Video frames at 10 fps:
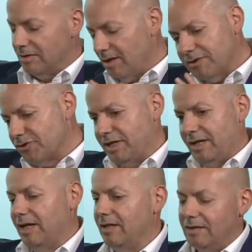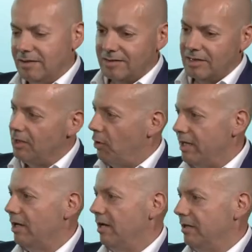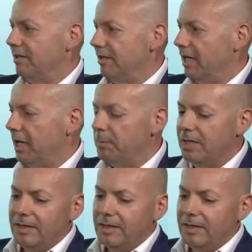and I understand that. That's not why they got into the game.